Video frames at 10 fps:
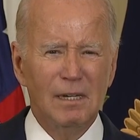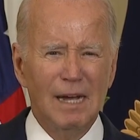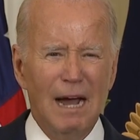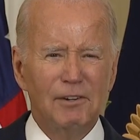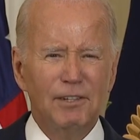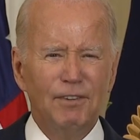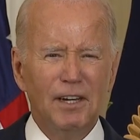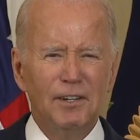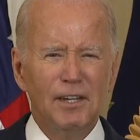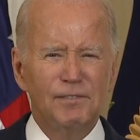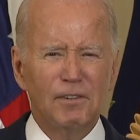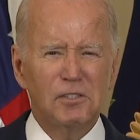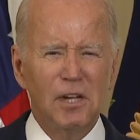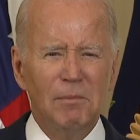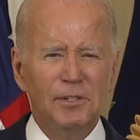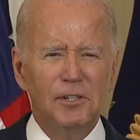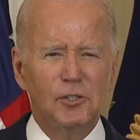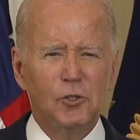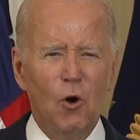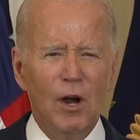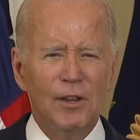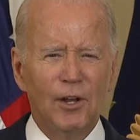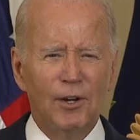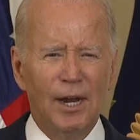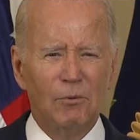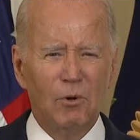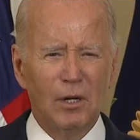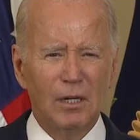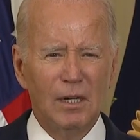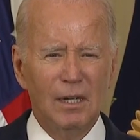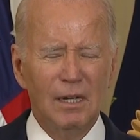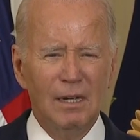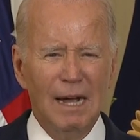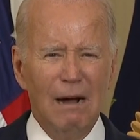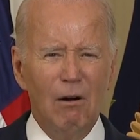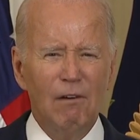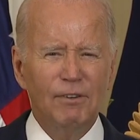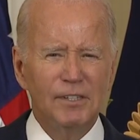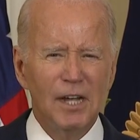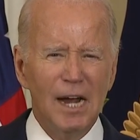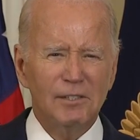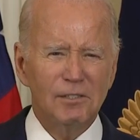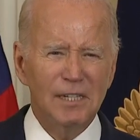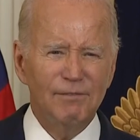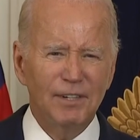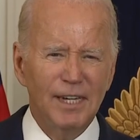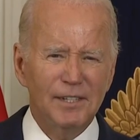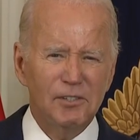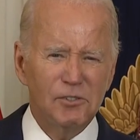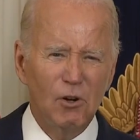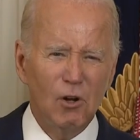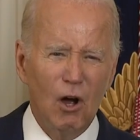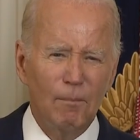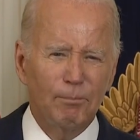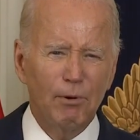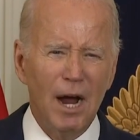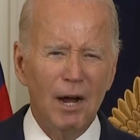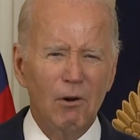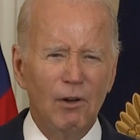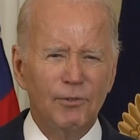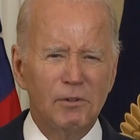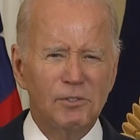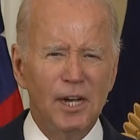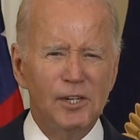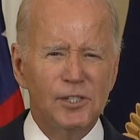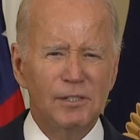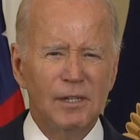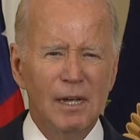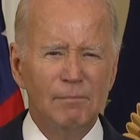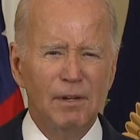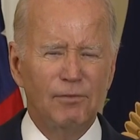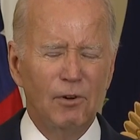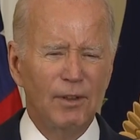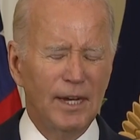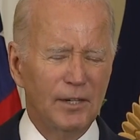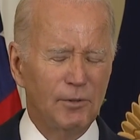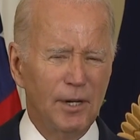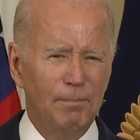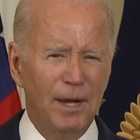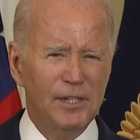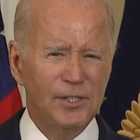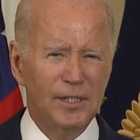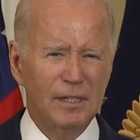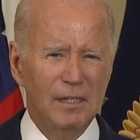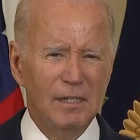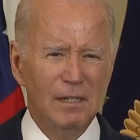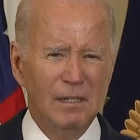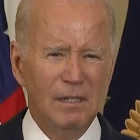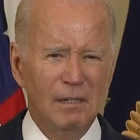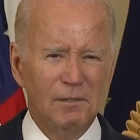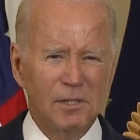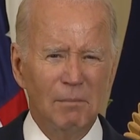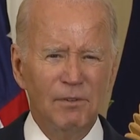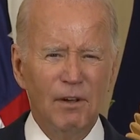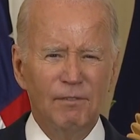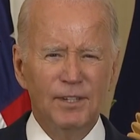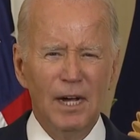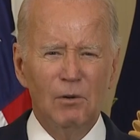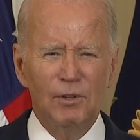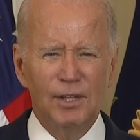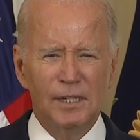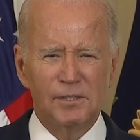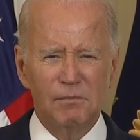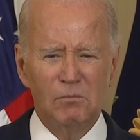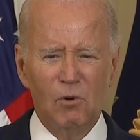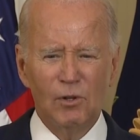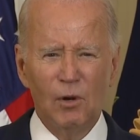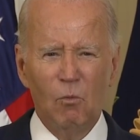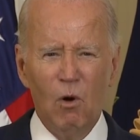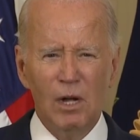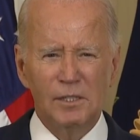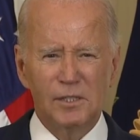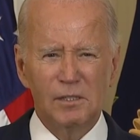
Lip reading: how difficult it is for someone to join their network, how often doctors have to get the so-called prior authorization before they can treat a patient. Some of you have dealt with this more than once.